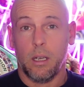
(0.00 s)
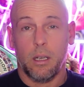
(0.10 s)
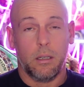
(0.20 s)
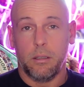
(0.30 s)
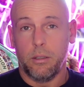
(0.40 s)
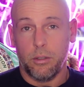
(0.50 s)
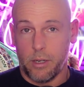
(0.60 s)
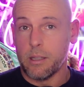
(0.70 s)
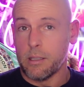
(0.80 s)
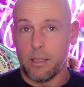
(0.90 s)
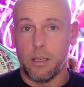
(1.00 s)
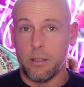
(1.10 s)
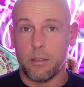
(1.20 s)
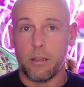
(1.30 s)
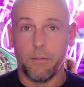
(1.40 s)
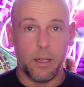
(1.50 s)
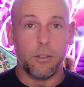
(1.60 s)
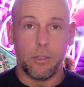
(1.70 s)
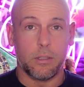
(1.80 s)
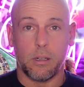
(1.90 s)
you're under siege. The
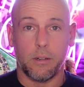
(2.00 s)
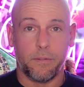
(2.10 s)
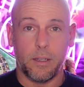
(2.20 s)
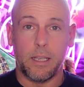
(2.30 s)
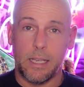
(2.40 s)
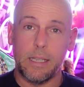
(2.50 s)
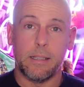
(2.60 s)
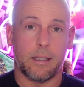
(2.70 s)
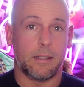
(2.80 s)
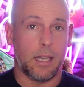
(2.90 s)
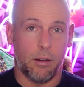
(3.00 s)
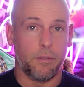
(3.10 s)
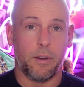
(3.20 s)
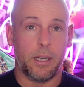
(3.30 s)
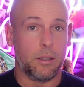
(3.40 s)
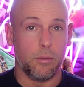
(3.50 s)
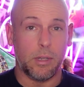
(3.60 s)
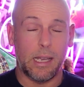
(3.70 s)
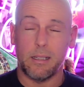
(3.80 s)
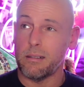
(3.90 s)
villagers are going to flee. He is a terrifying dude,
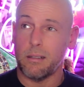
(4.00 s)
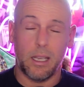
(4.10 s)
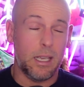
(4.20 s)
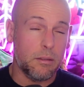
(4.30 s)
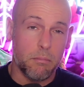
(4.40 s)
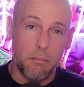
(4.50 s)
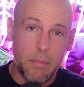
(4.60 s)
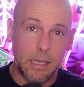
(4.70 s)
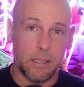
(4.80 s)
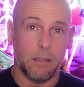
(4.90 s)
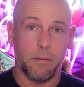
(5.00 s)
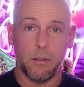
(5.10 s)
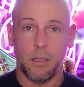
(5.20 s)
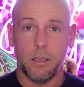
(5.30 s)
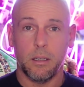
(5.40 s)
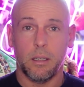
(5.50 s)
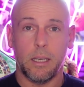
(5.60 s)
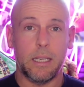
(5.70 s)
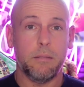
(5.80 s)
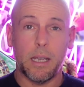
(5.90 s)
and he's massive.
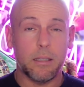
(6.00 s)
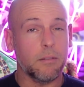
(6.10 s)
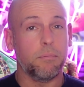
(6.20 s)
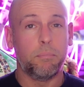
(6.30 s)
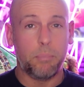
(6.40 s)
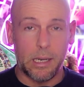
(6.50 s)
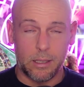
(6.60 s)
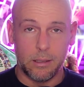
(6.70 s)
He's massive. But